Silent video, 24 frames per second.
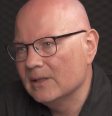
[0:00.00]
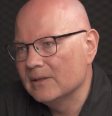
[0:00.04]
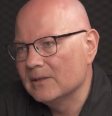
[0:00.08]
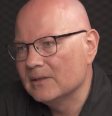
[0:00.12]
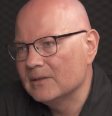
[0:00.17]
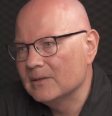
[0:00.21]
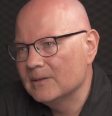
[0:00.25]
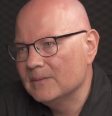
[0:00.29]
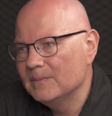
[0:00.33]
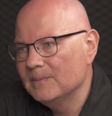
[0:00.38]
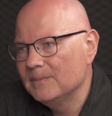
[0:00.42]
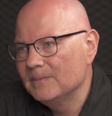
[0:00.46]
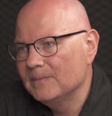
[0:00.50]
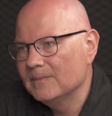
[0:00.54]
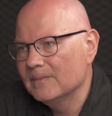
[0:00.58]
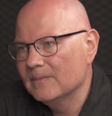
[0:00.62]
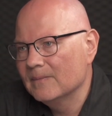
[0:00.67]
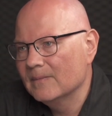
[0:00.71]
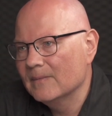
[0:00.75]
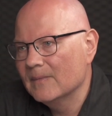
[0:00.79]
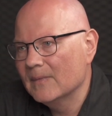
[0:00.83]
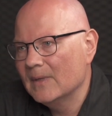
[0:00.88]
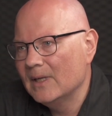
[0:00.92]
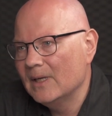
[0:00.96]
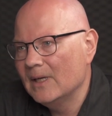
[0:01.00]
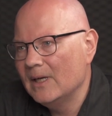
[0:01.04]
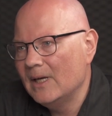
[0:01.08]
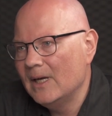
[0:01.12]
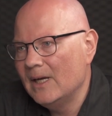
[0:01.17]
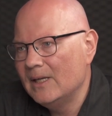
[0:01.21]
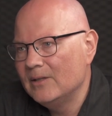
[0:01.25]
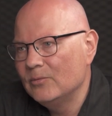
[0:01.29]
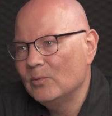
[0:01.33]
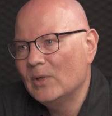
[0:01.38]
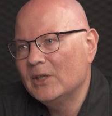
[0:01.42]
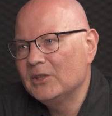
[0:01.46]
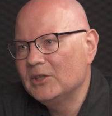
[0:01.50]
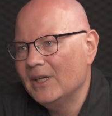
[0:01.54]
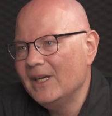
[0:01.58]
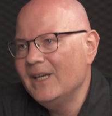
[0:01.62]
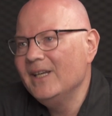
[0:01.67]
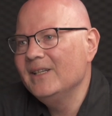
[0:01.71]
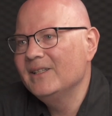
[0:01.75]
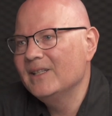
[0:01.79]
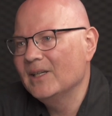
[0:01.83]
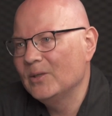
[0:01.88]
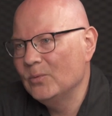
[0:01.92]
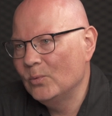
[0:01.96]
us, and Russia
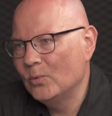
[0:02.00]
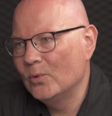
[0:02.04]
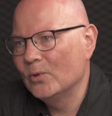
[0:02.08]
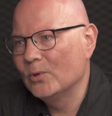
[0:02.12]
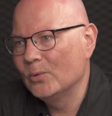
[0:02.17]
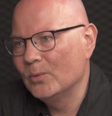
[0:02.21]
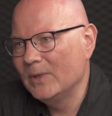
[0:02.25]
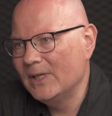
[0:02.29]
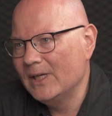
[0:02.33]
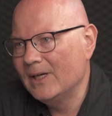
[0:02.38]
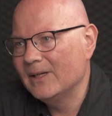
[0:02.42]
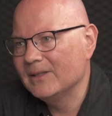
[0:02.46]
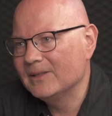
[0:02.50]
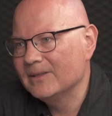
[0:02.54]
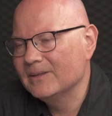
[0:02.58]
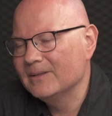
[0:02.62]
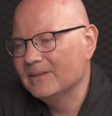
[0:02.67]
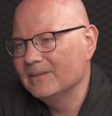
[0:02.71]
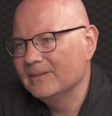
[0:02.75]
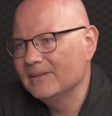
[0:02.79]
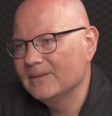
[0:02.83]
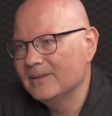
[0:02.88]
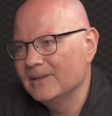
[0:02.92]
is at war with us.